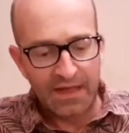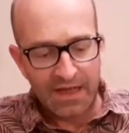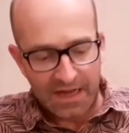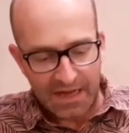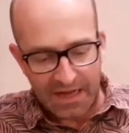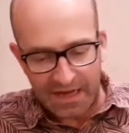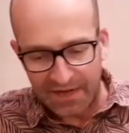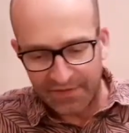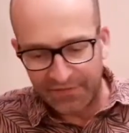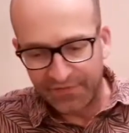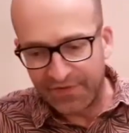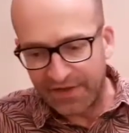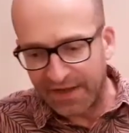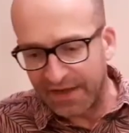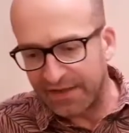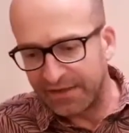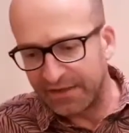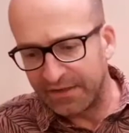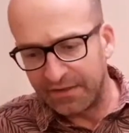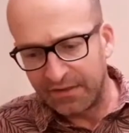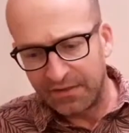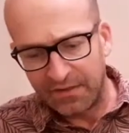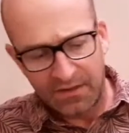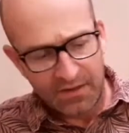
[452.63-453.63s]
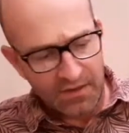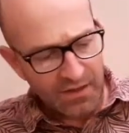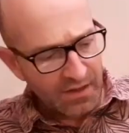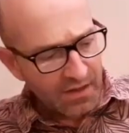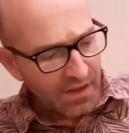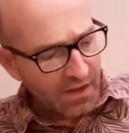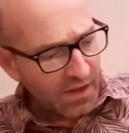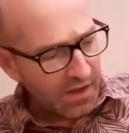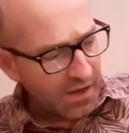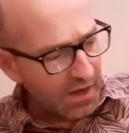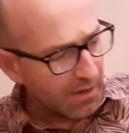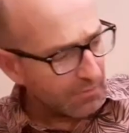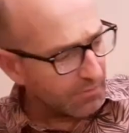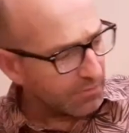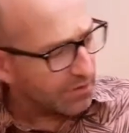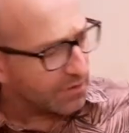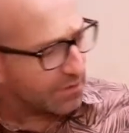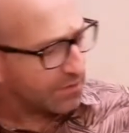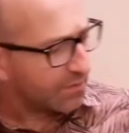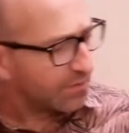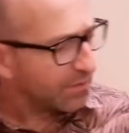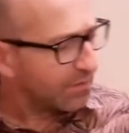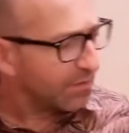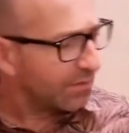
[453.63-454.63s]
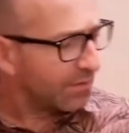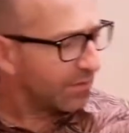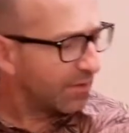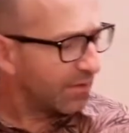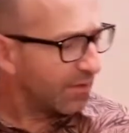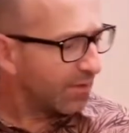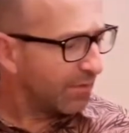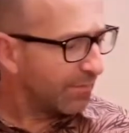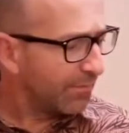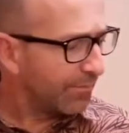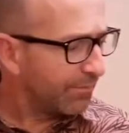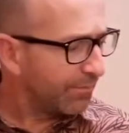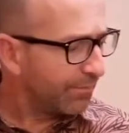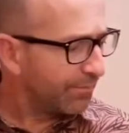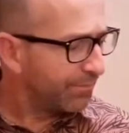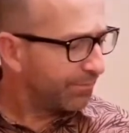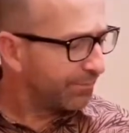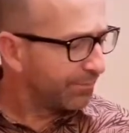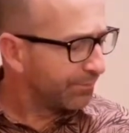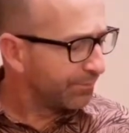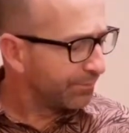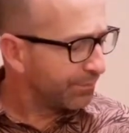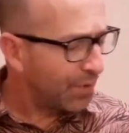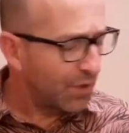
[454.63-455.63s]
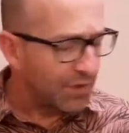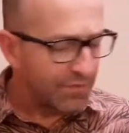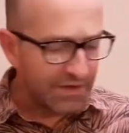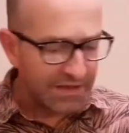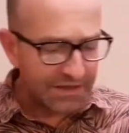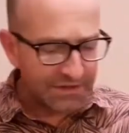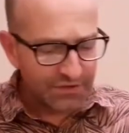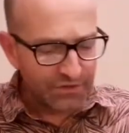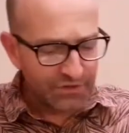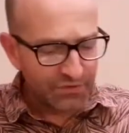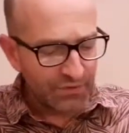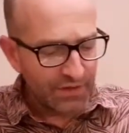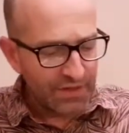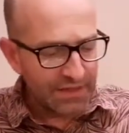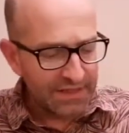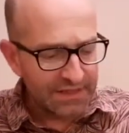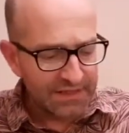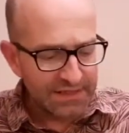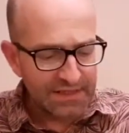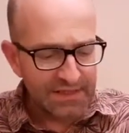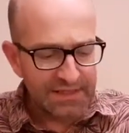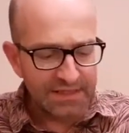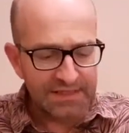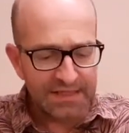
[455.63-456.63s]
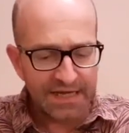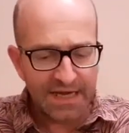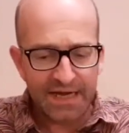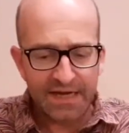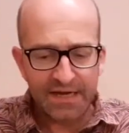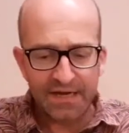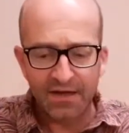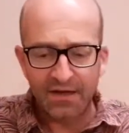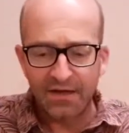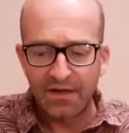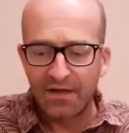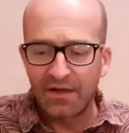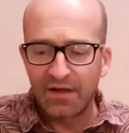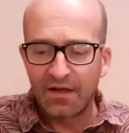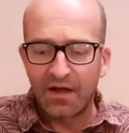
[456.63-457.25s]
And then I would put that soil into a container.